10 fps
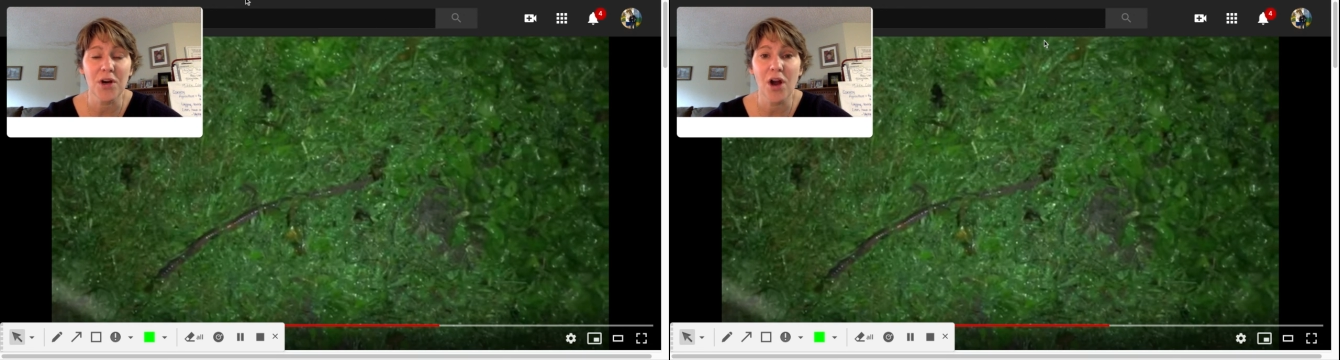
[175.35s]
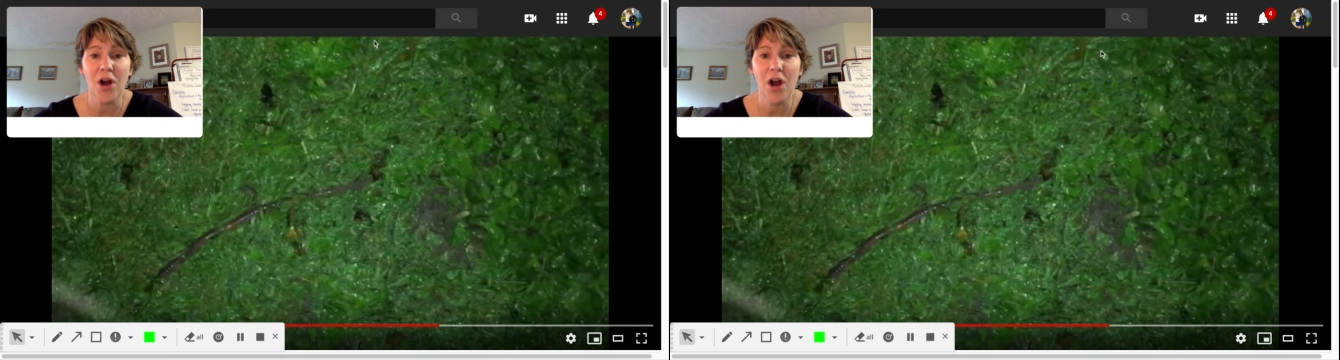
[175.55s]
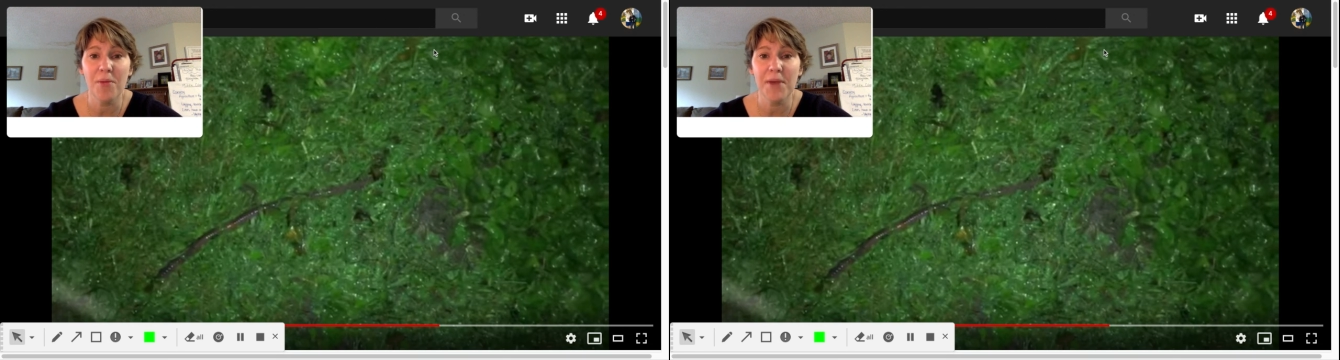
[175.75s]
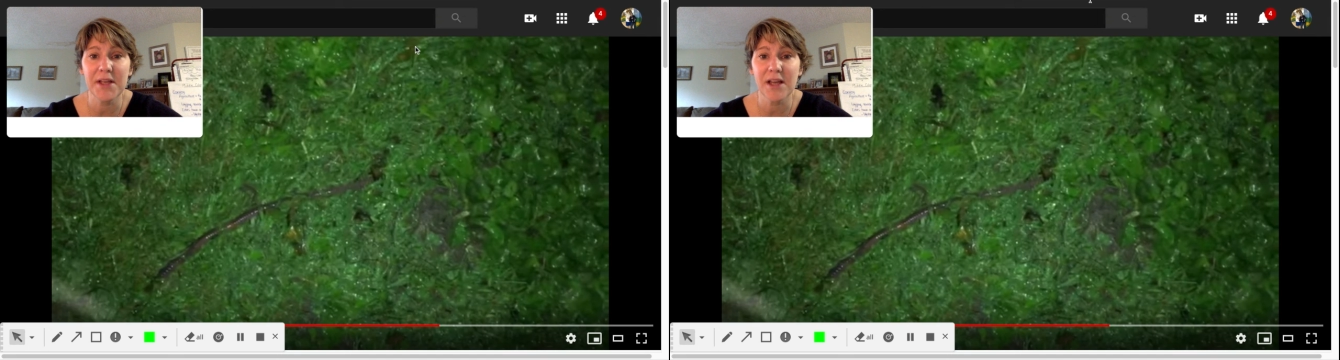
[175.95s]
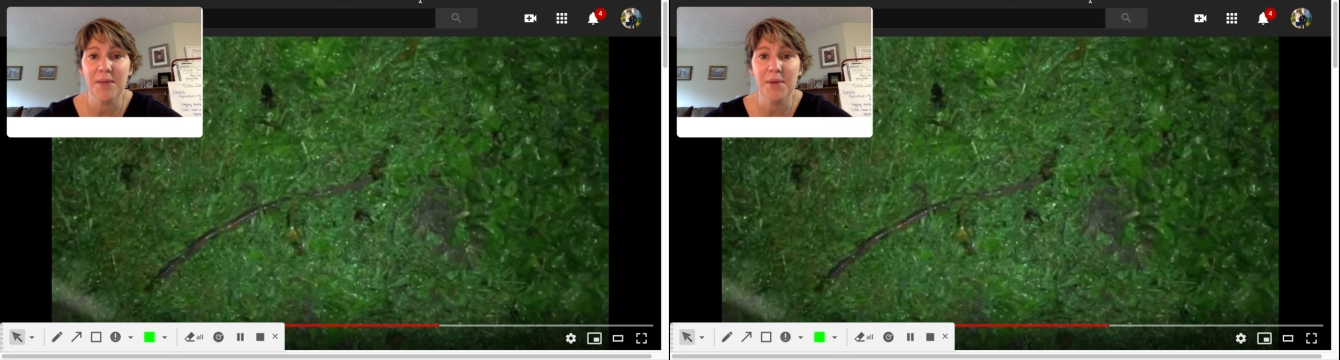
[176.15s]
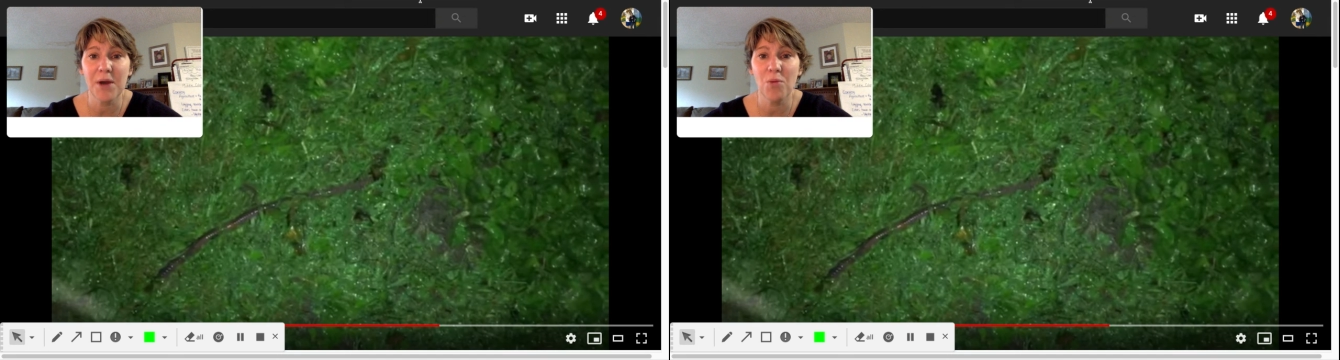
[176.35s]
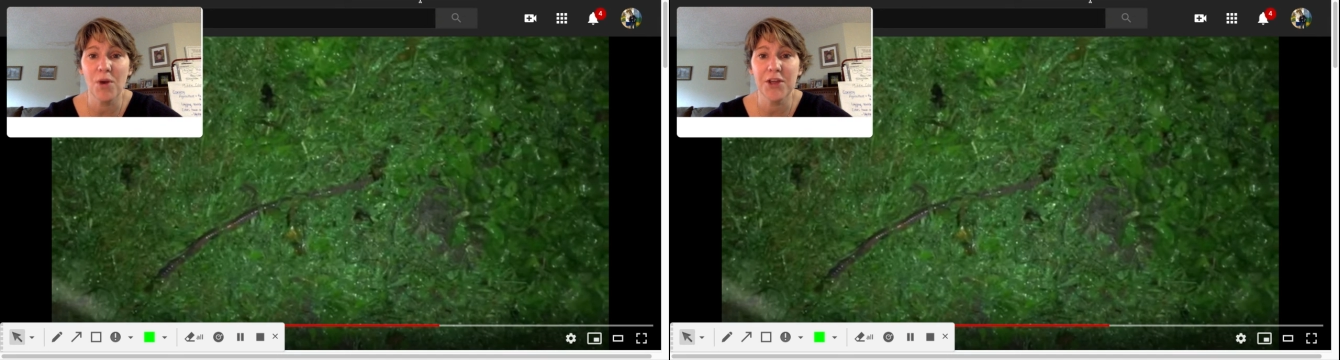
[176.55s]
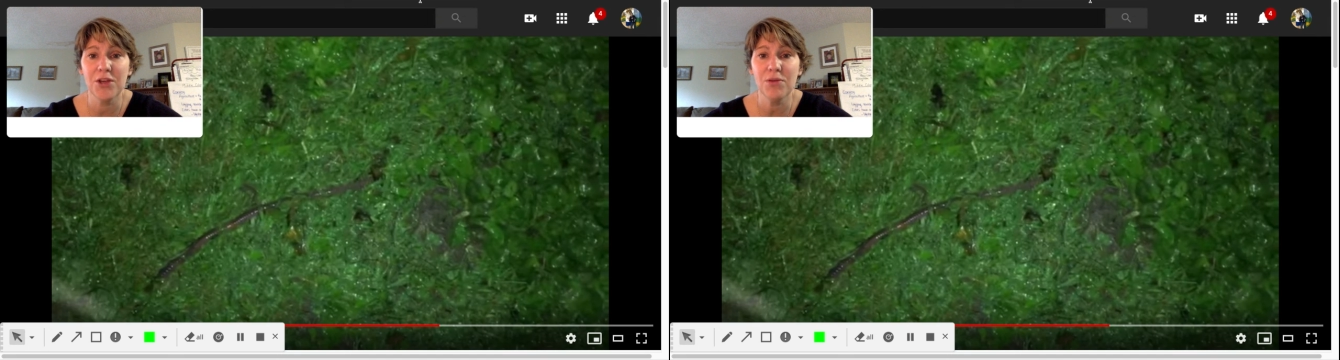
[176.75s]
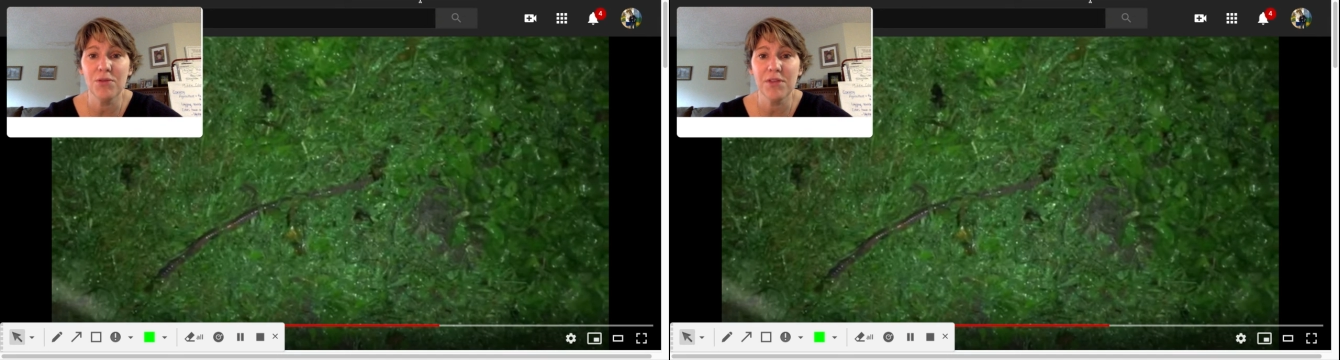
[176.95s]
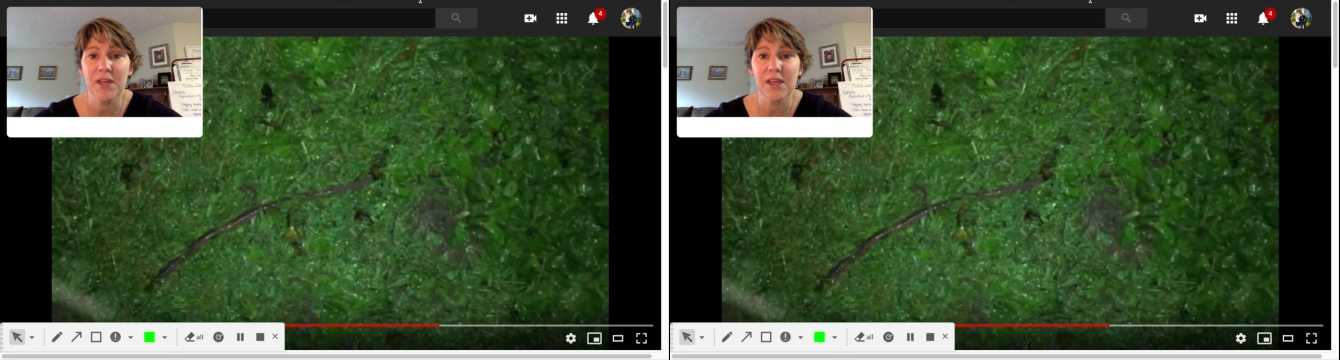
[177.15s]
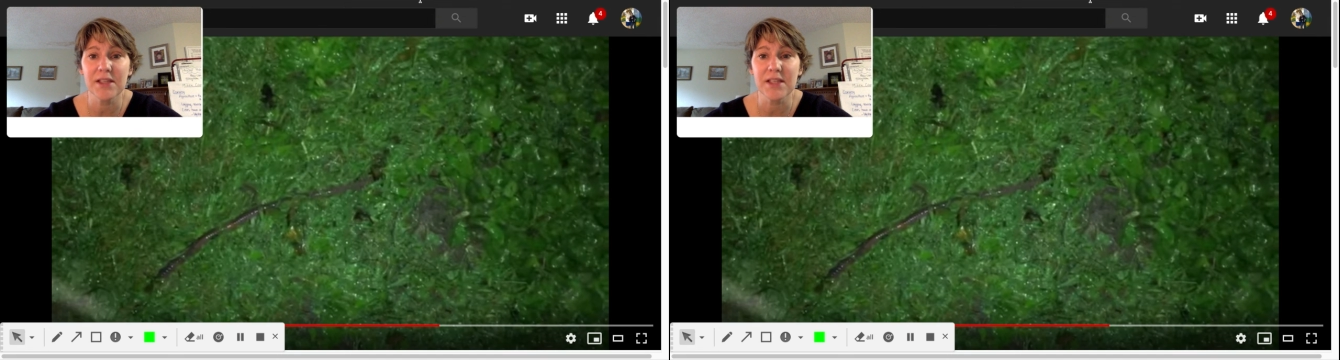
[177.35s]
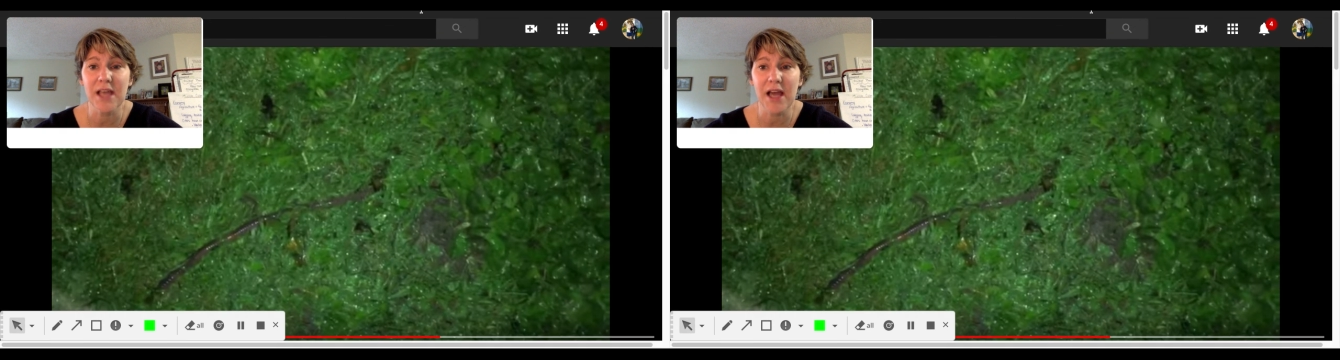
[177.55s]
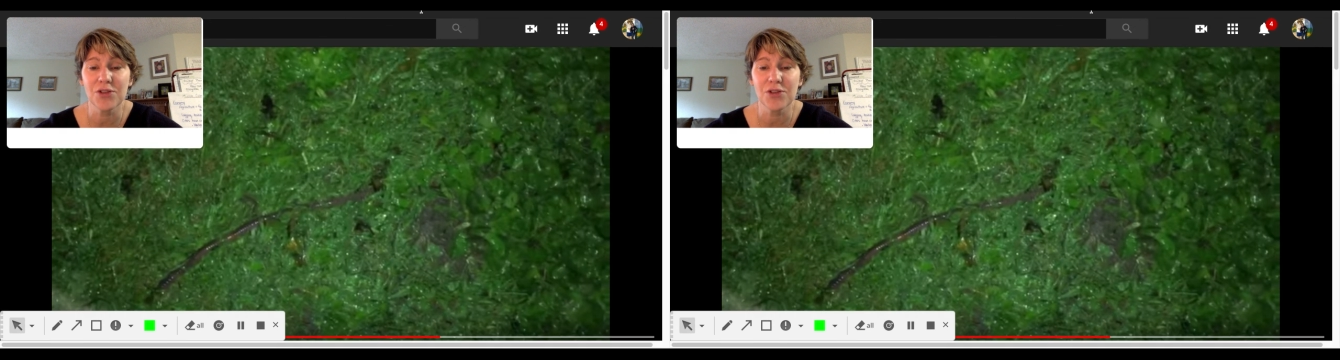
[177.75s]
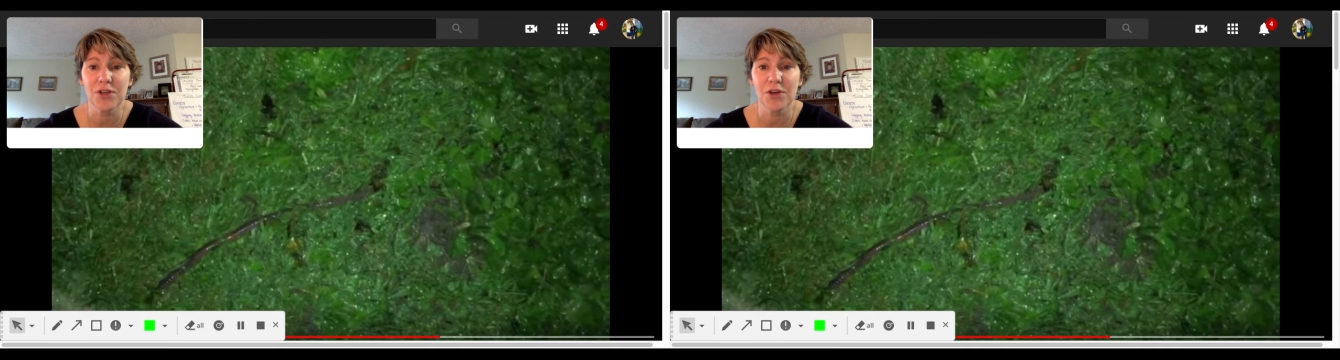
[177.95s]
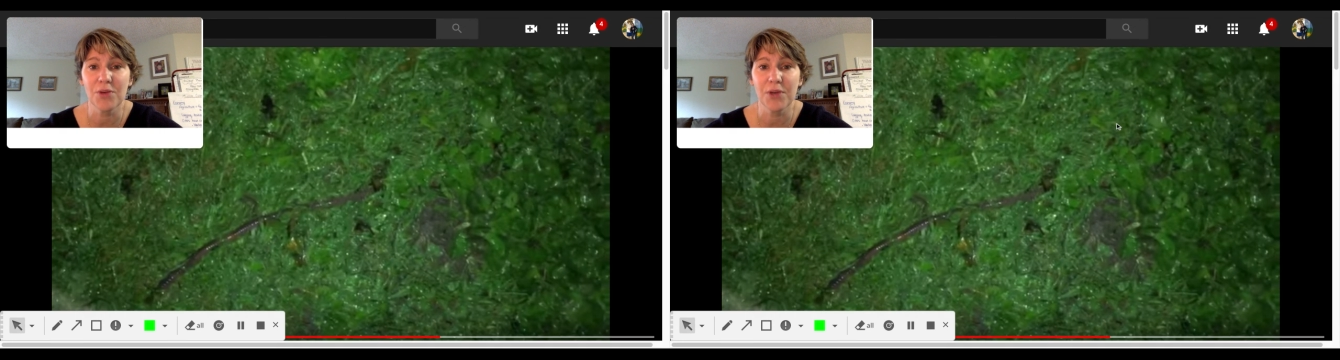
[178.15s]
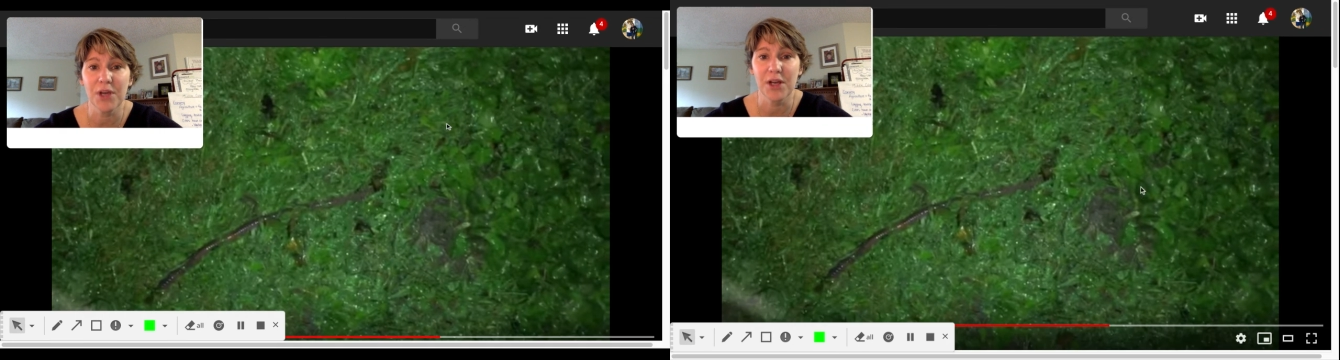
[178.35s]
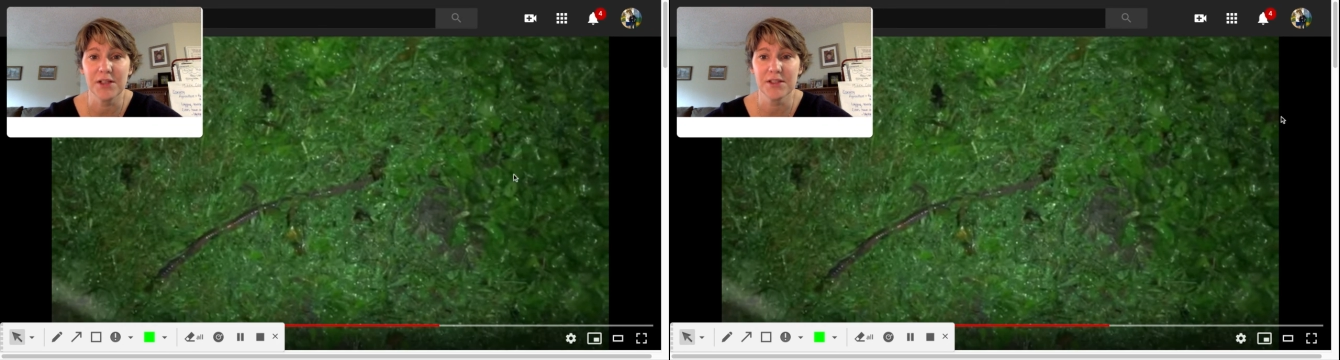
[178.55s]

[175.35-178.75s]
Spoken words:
comment about what you think is actually going on.